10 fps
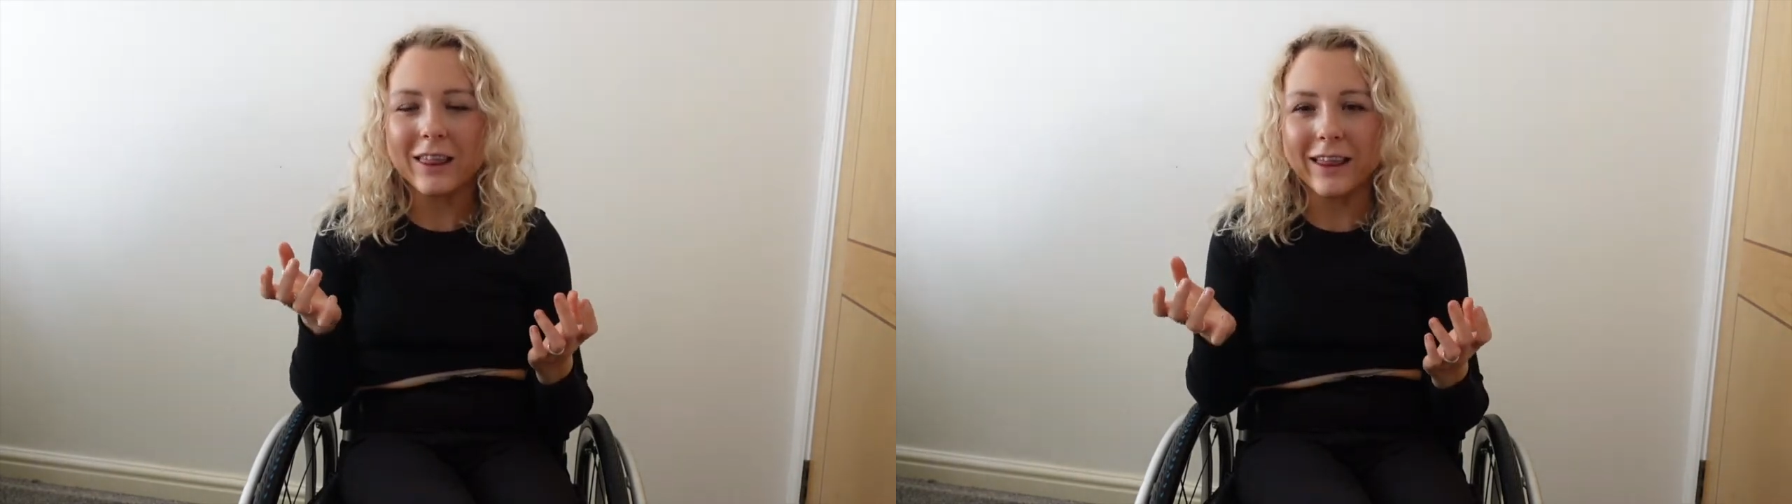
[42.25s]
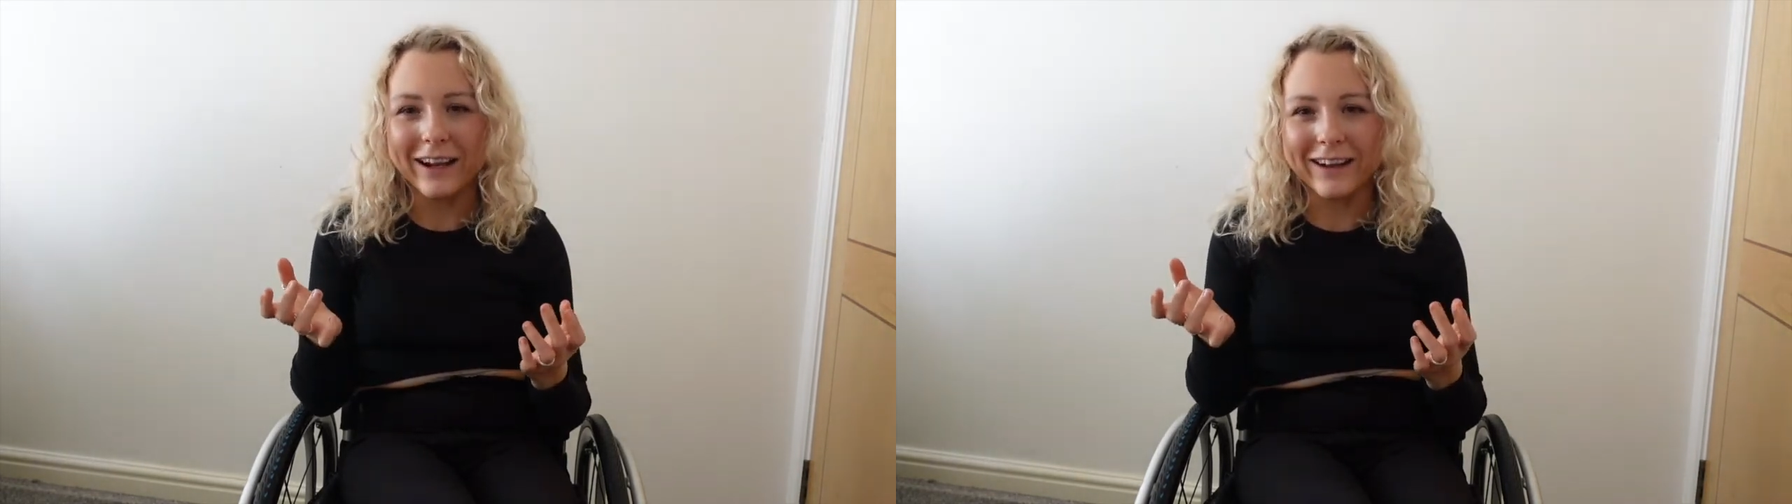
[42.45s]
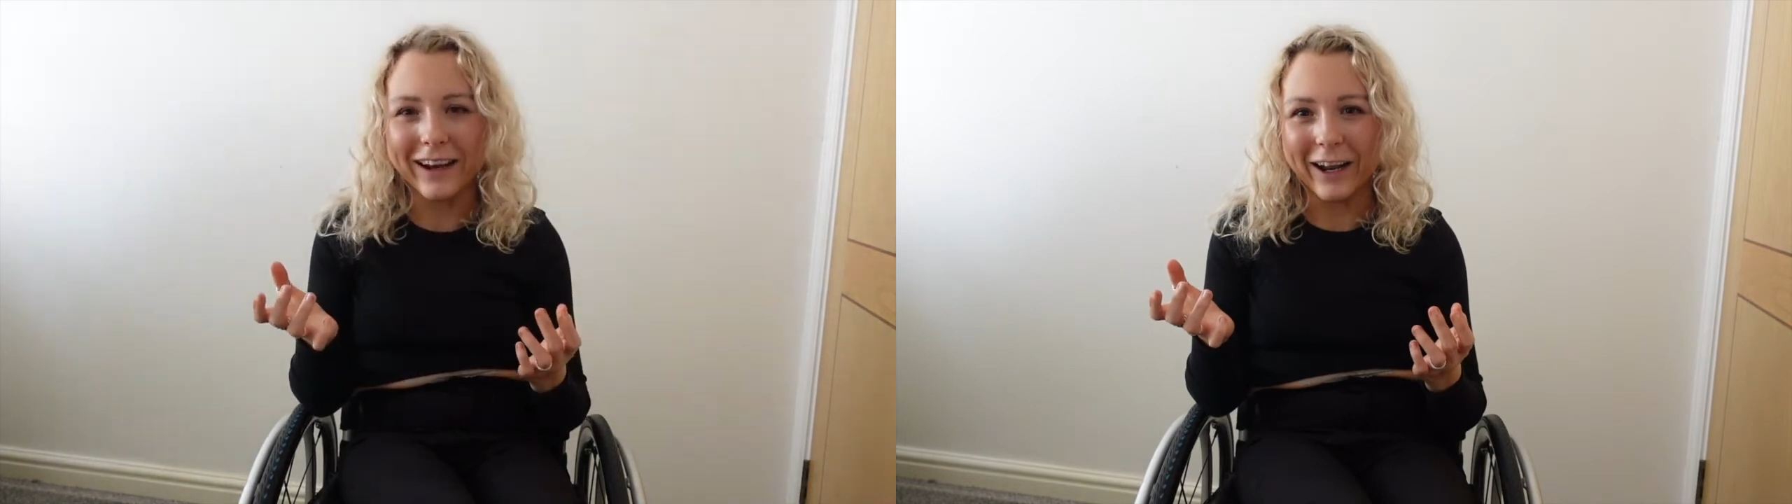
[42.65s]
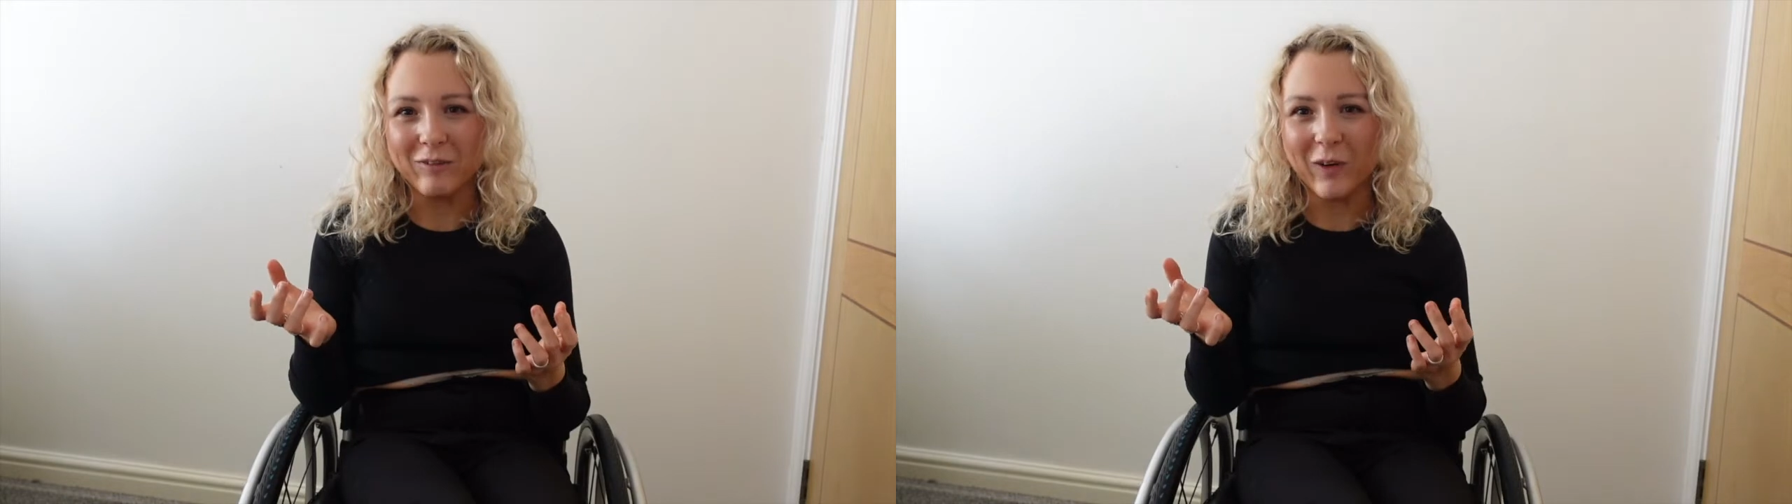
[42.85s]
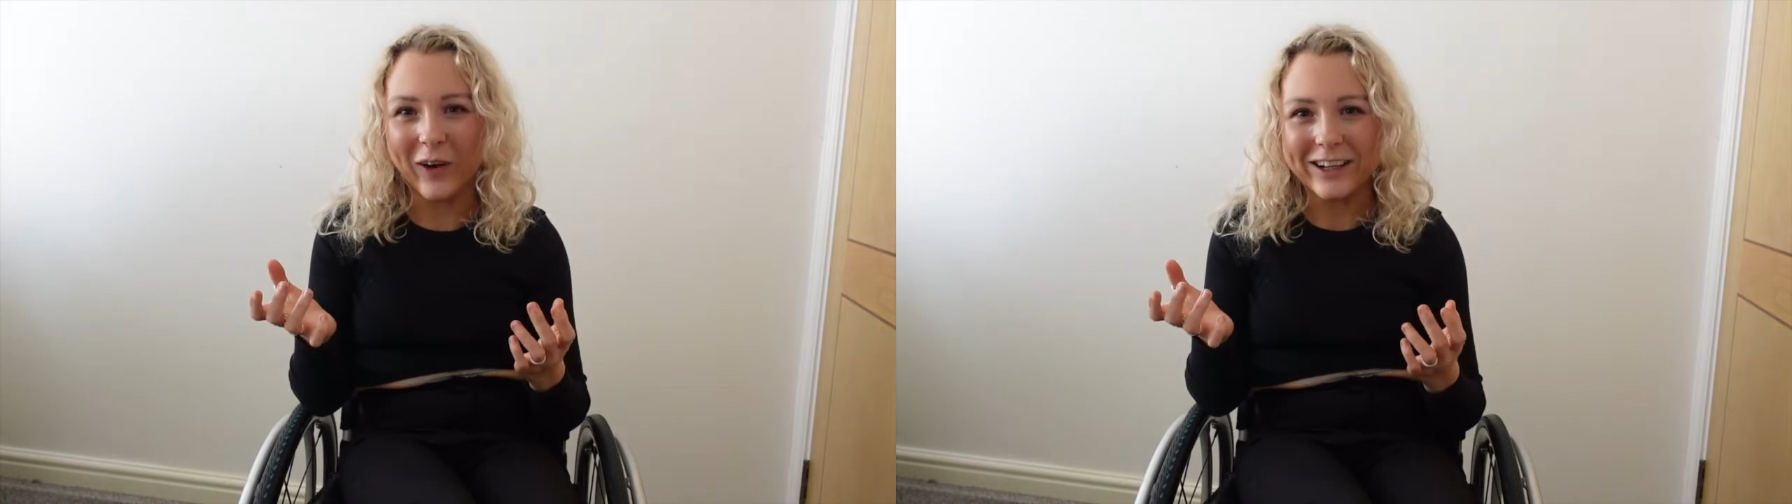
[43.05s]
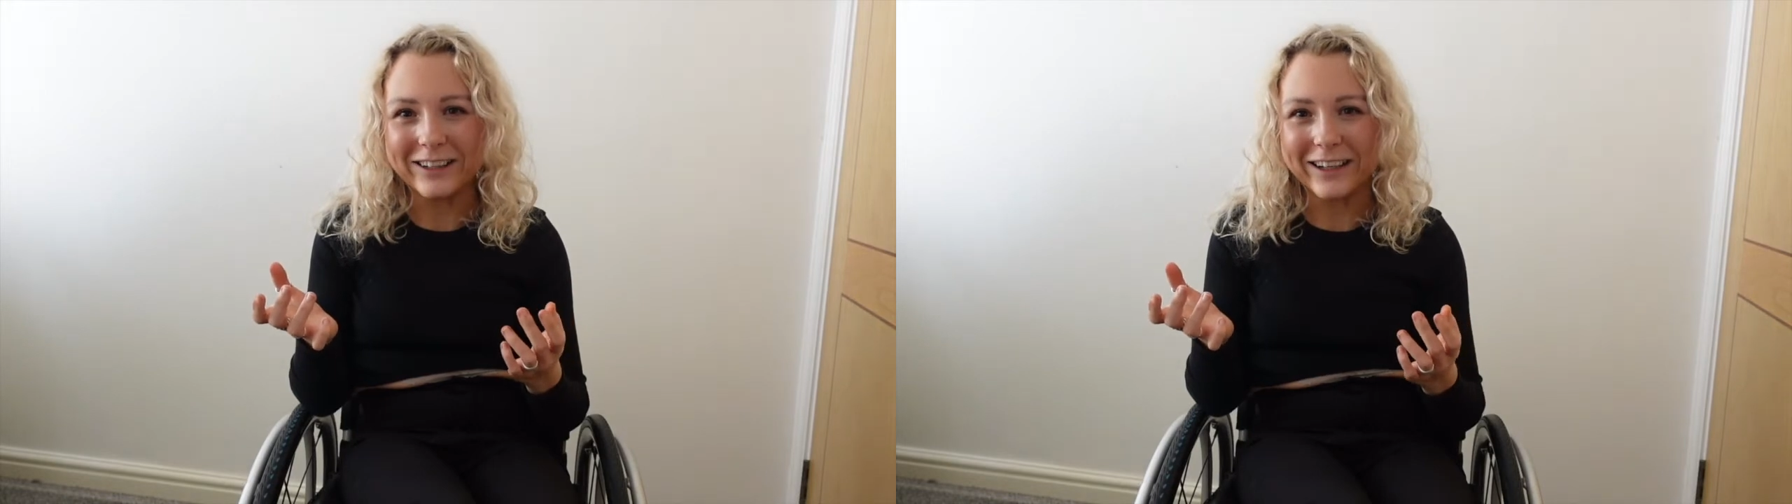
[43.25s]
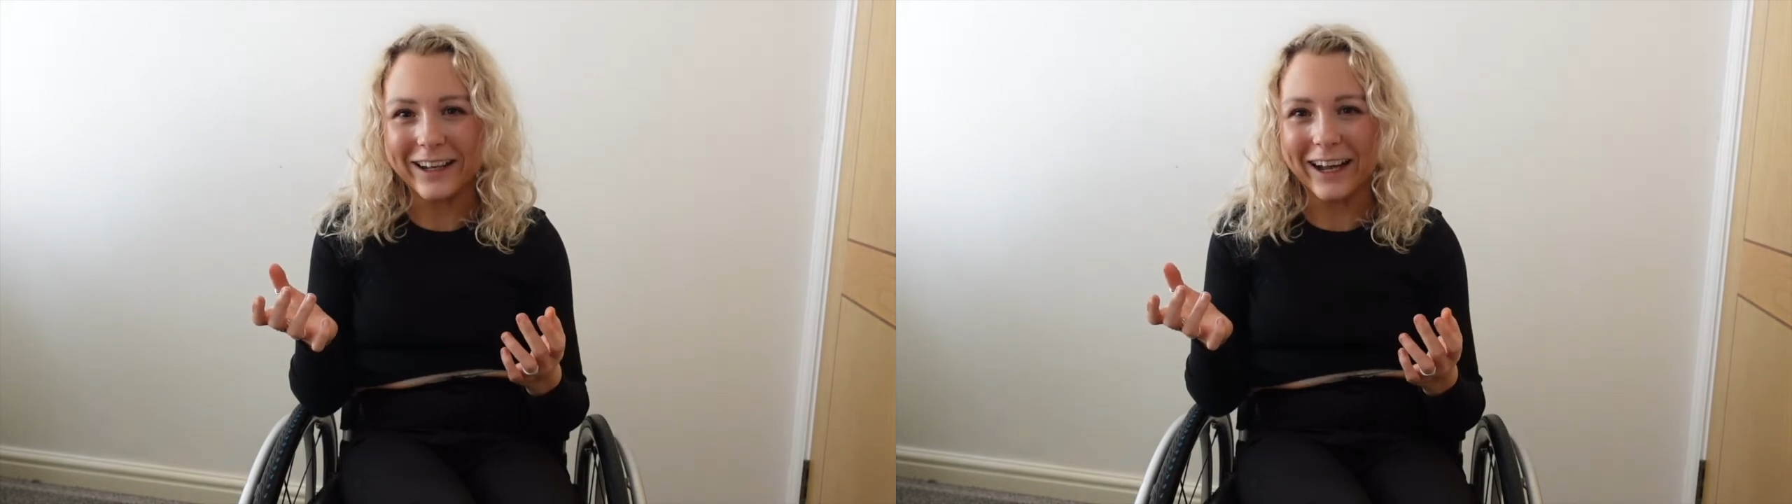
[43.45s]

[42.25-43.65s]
think that I'm alright today.